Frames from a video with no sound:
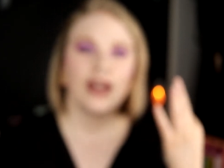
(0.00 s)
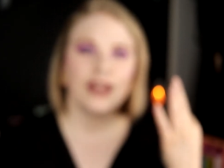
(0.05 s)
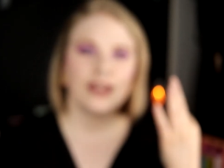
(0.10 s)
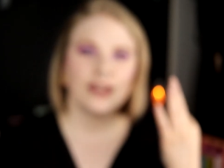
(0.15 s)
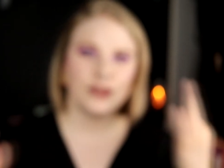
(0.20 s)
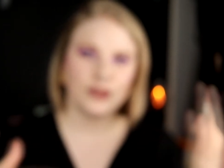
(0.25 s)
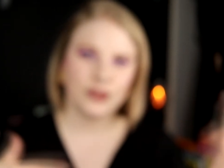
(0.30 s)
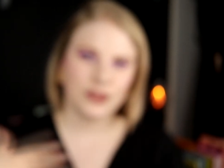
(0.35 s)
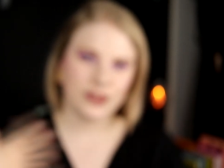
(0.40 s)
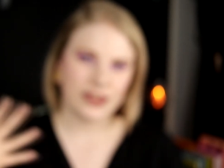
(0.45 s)

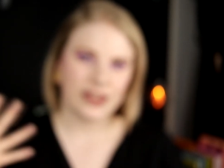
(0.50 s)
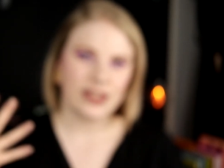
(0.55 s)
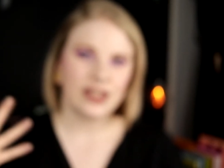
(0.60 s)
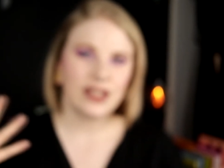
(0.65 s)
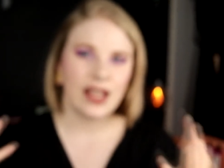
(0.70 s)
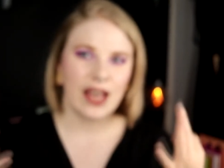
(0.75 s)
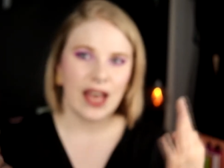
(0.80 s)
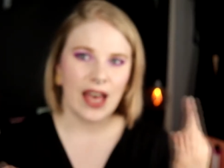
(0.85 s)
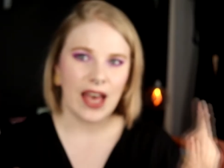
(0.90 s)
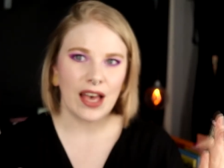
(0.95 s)
you still
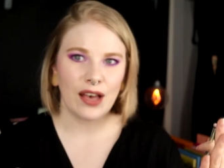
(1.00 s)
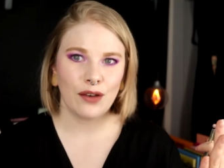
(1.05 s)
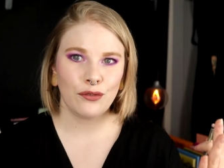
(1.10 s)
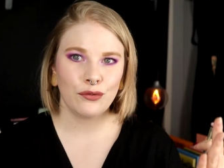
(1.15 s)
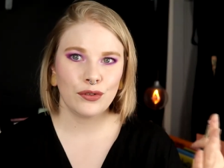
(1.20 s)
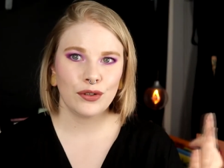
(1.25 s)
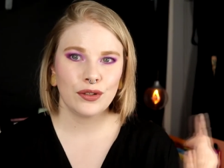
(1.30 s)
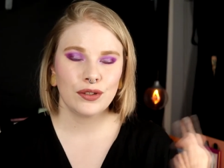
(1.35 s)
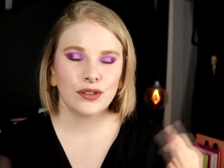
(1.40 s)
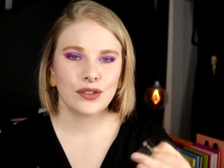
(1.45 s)

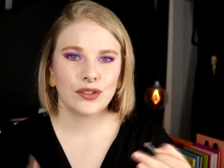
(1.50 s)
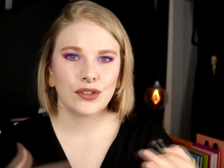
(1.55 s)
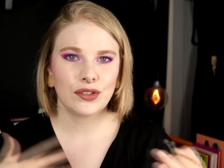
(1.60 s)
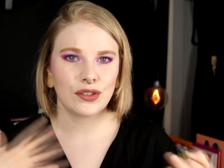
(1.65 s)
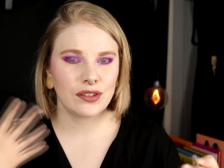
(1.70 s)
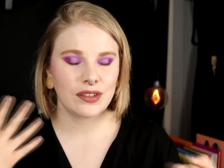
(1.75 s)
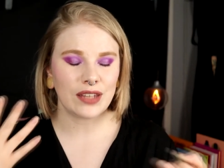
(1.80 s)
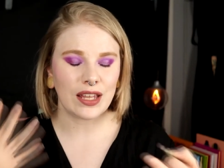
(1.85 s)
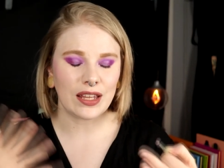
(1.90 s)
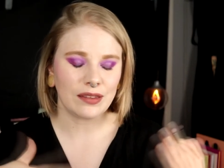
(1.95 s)
have
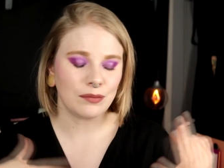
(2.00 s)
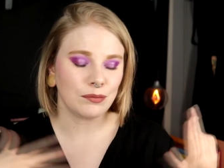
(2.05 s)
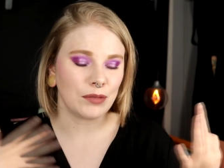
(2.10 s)
that